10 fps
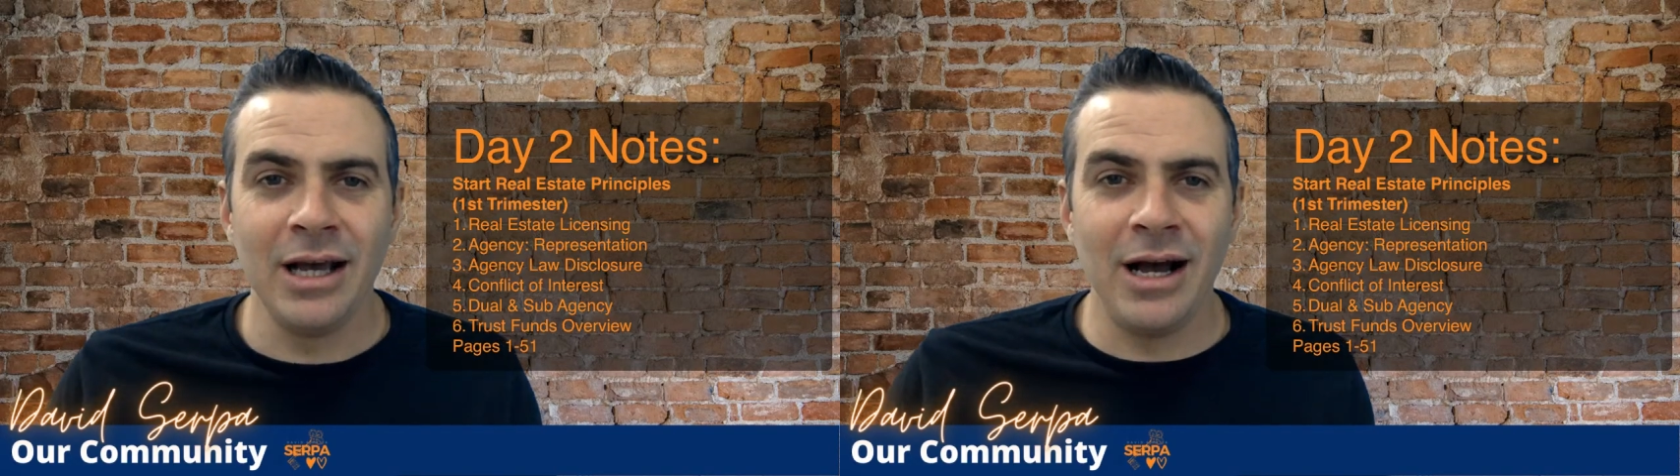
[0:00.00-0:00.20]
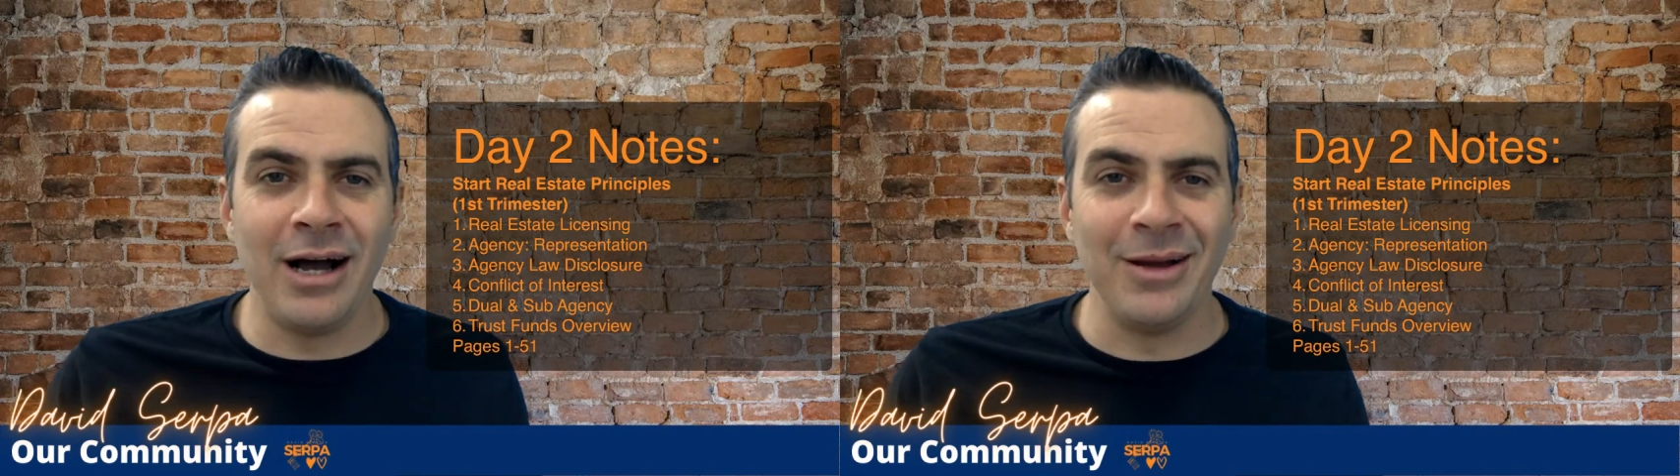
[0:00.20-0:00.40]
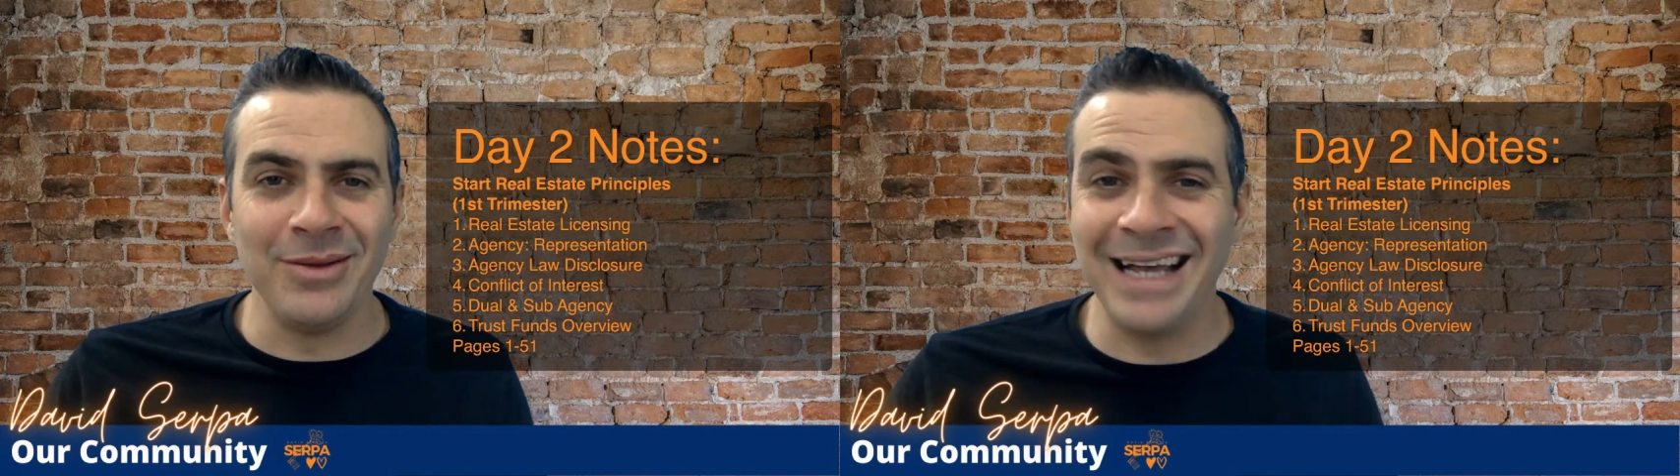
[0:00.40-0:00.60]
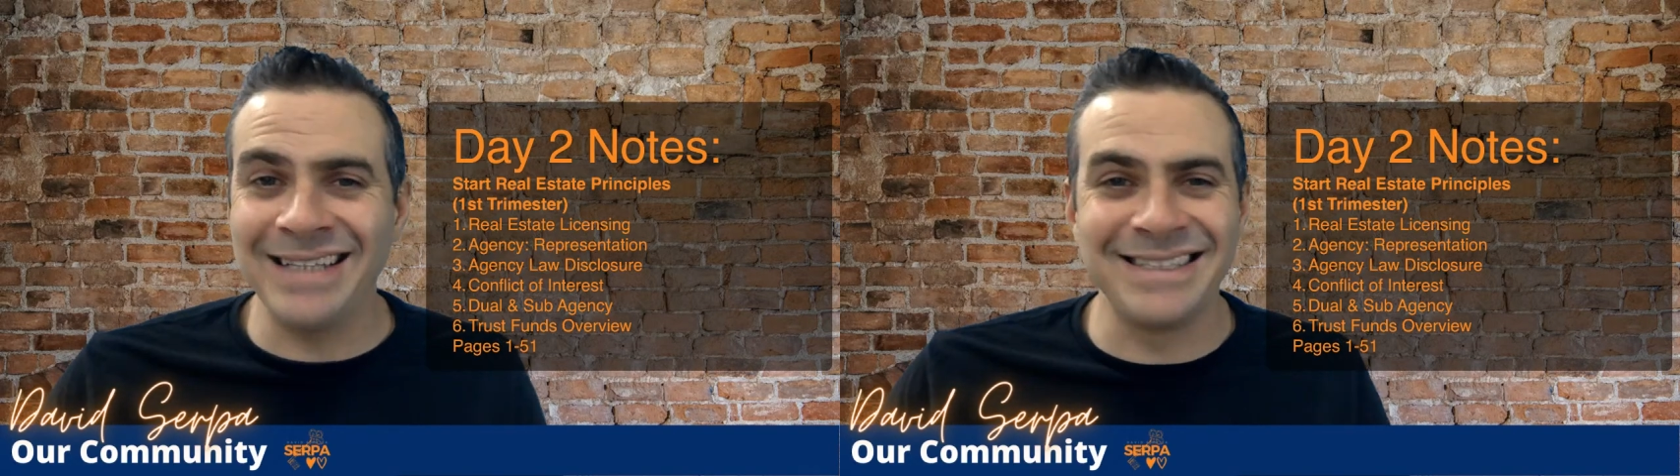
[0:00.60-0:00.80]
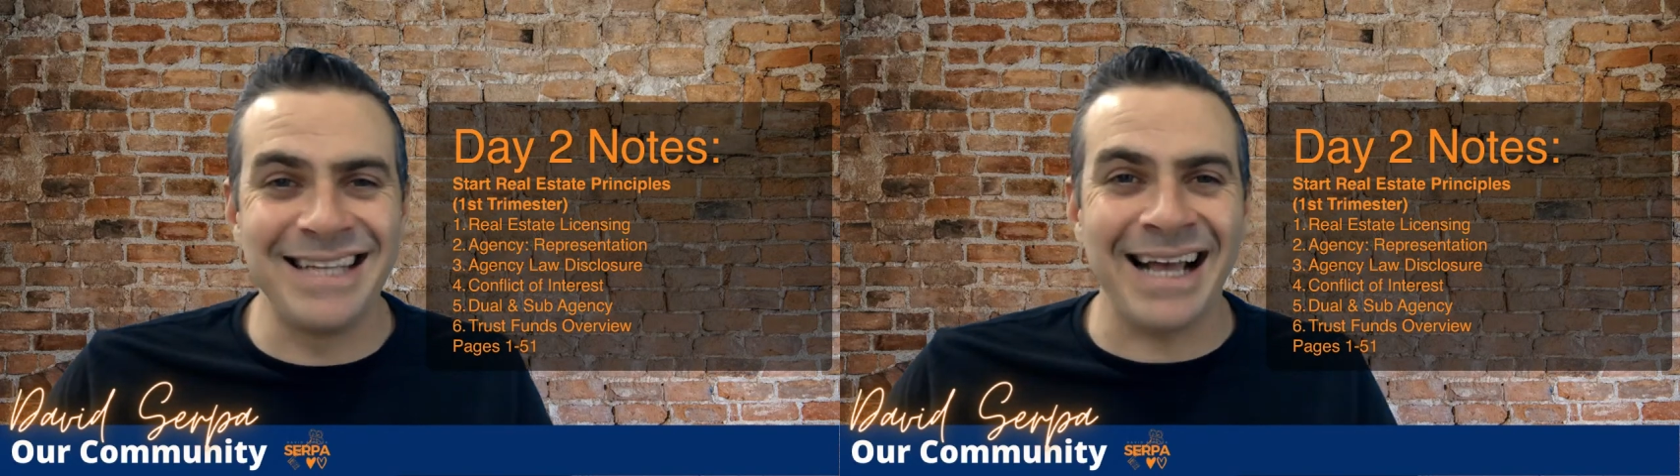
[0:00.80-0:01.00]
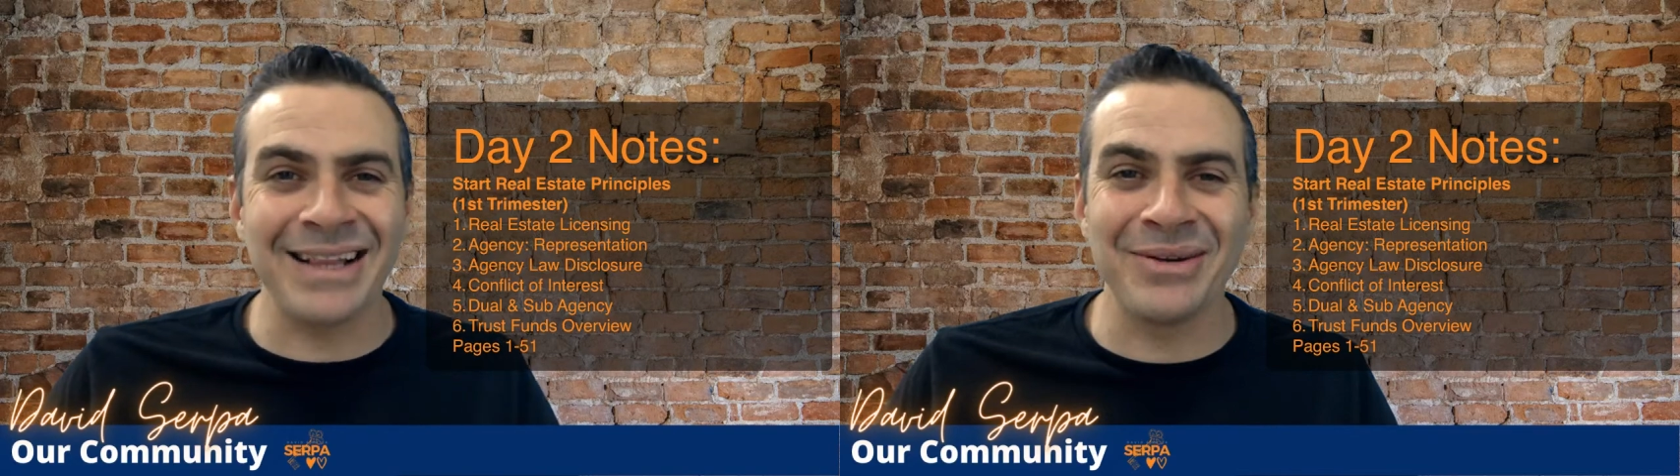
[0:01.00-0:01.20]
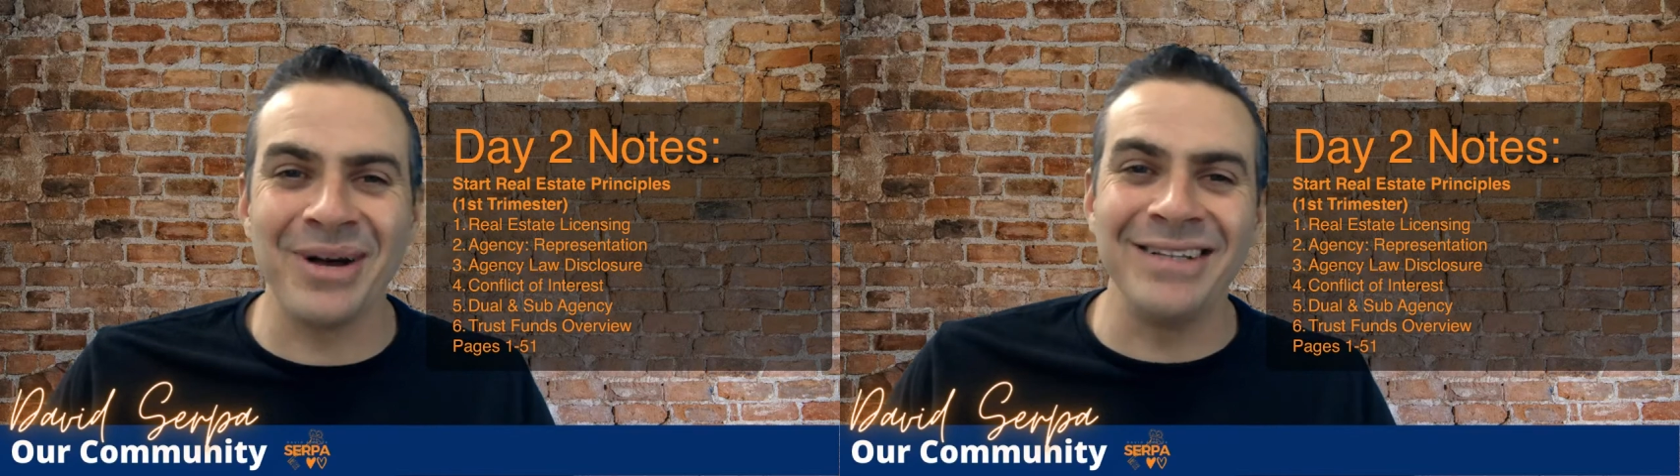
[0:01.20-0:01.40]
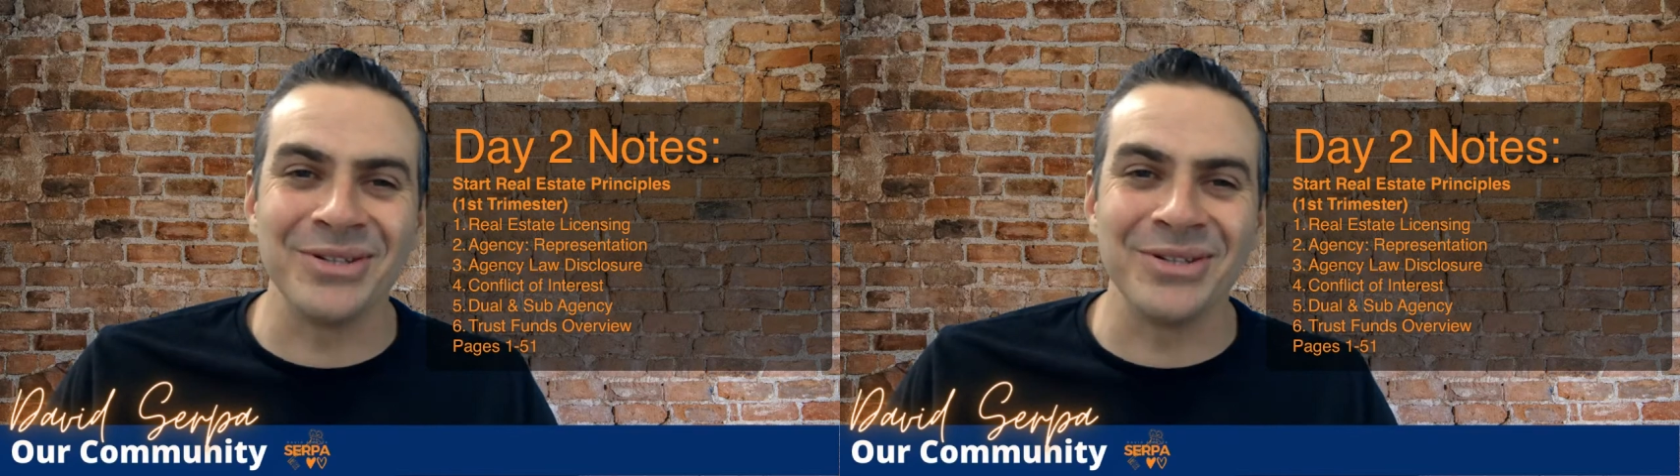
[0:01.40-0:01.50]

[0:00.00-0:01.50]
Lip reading: that's exactly right.